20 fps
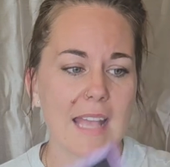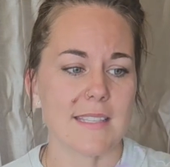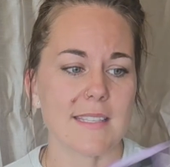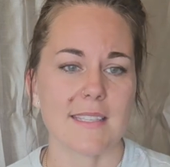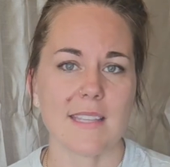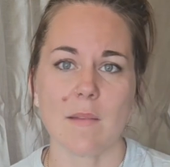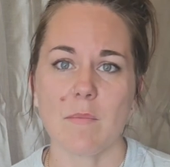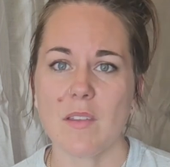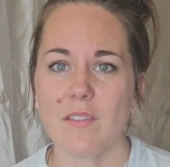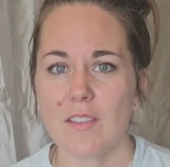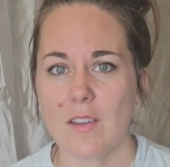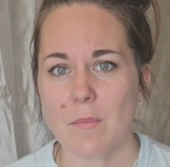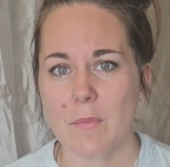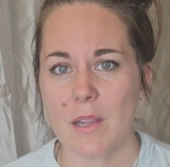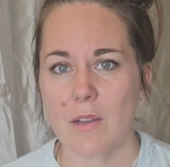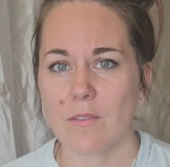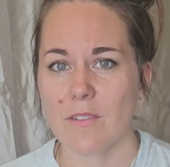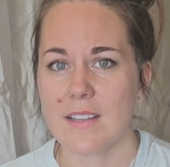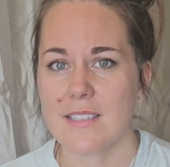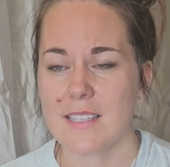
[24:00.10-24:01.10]
And some of it
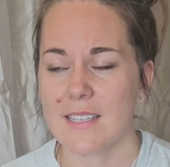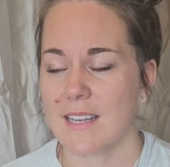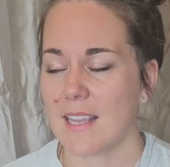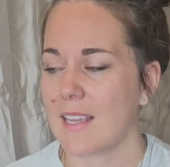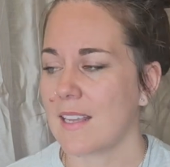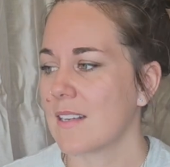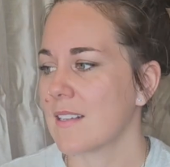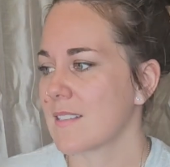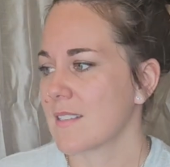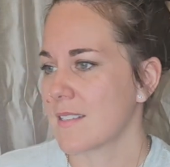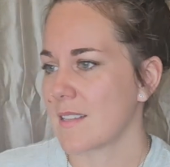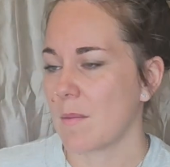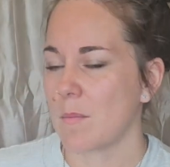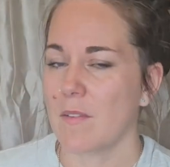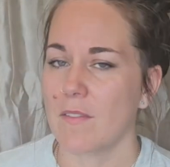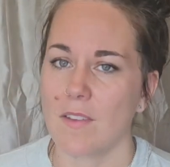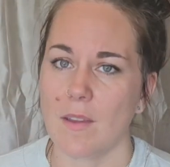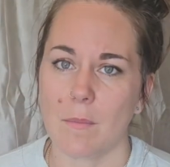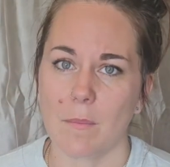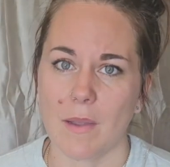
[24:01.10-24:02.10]
might resonate, some
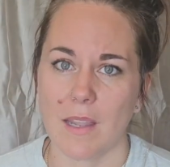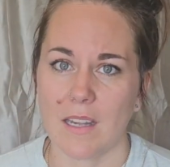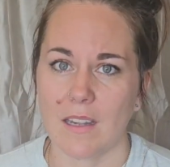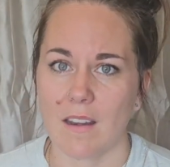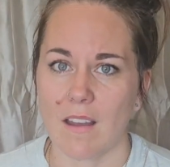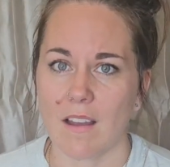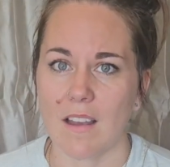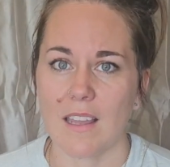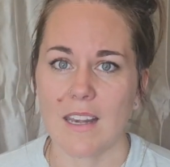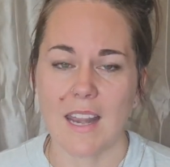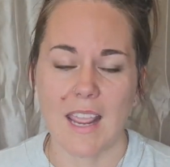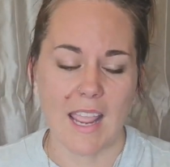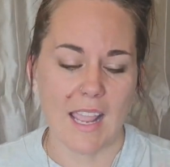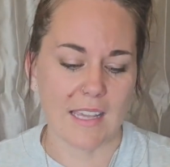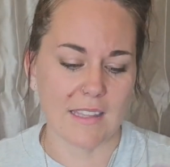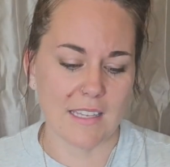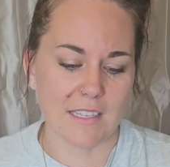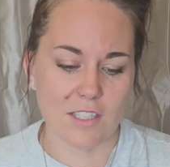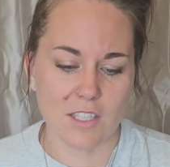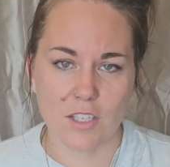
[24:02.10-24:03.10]
of it might not,
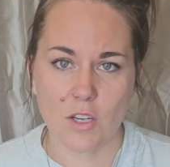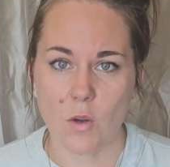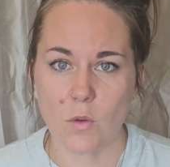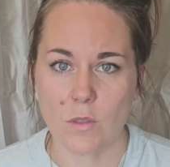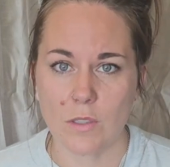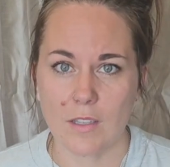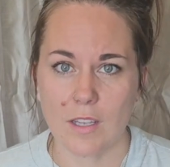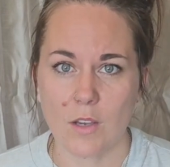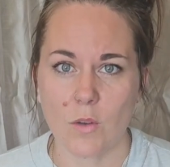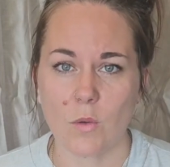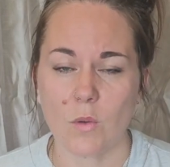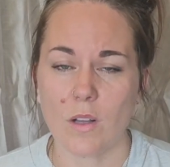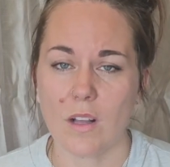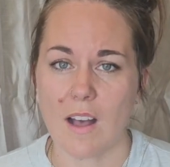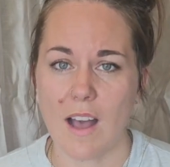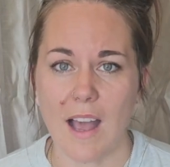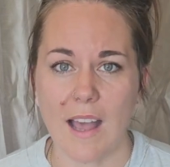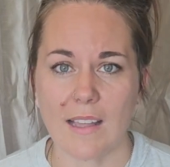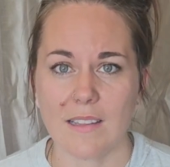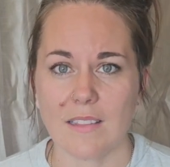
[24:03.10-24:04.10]
and that's totally
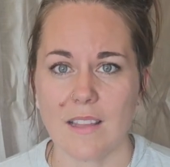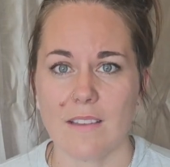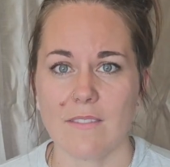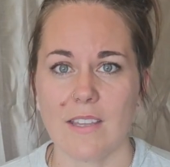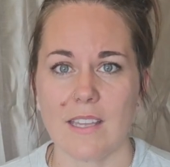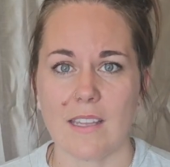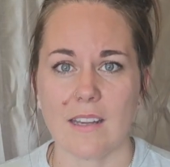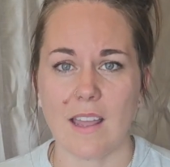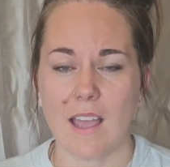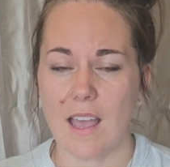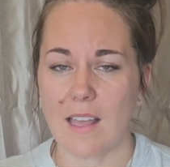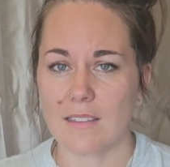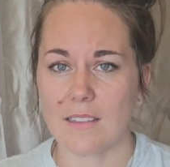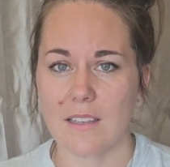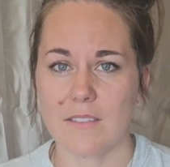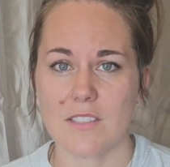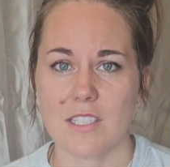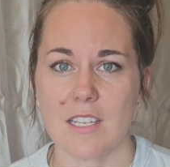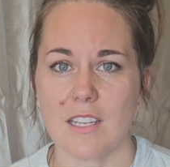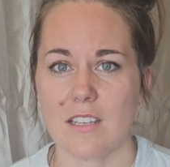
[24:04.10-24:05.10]
cool. I love it. I
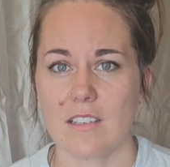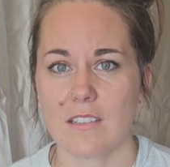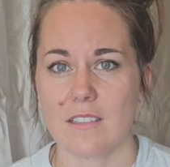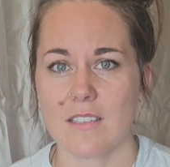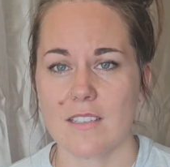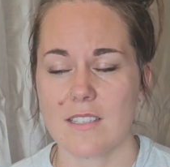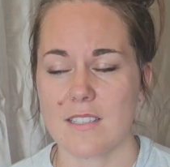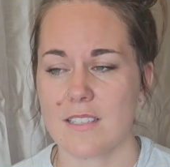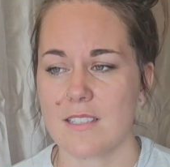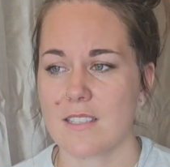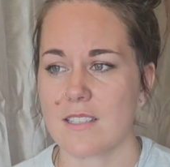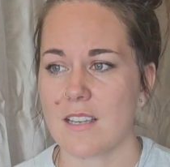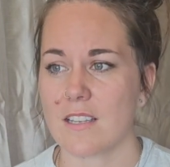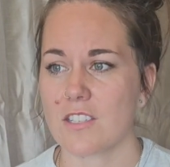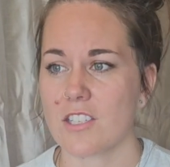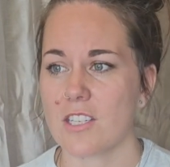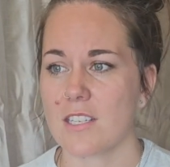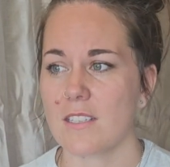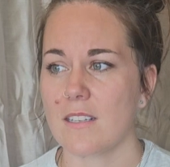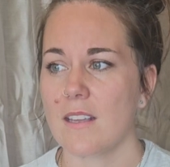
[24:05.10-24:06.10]
love to hear this
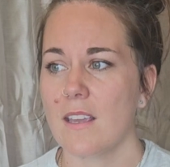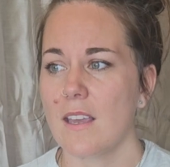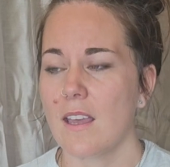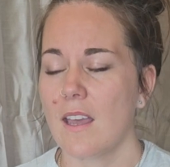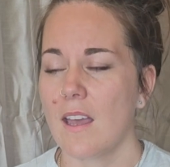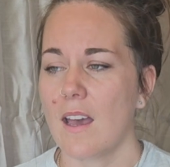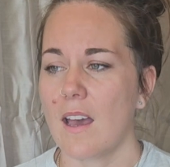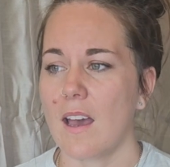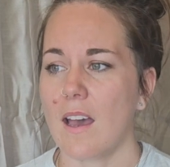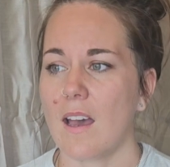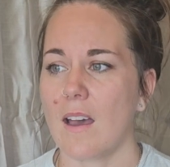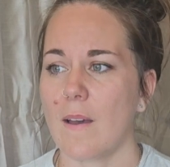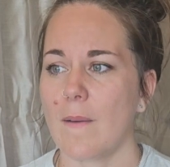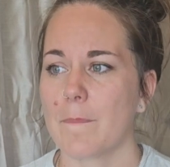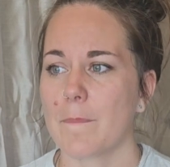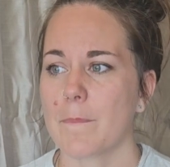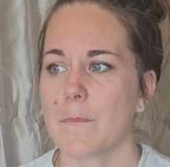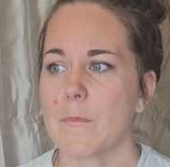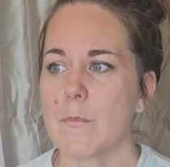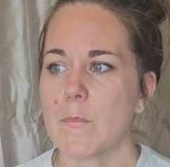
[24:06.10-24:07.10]
discussion,
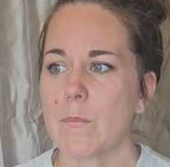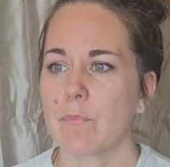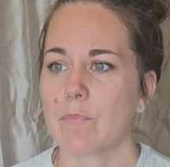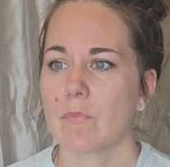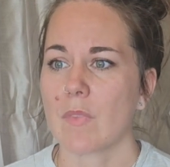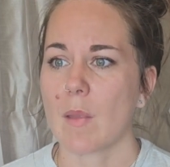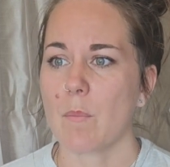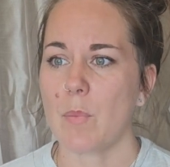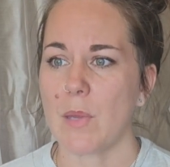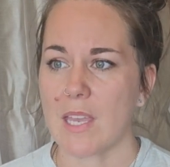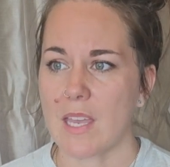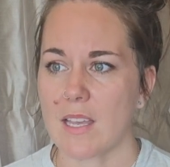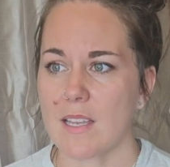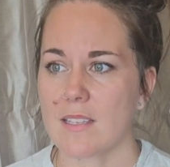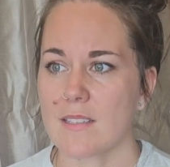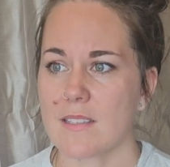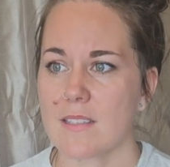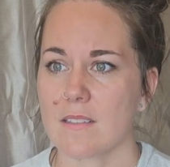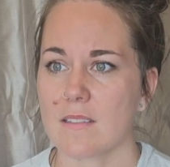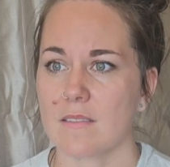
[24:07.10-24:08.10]

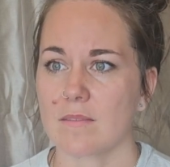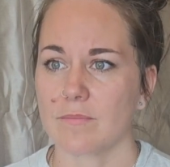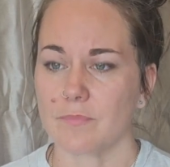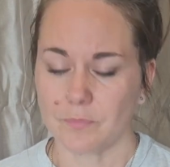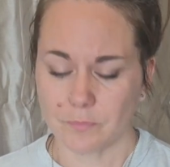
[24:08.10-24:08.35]
because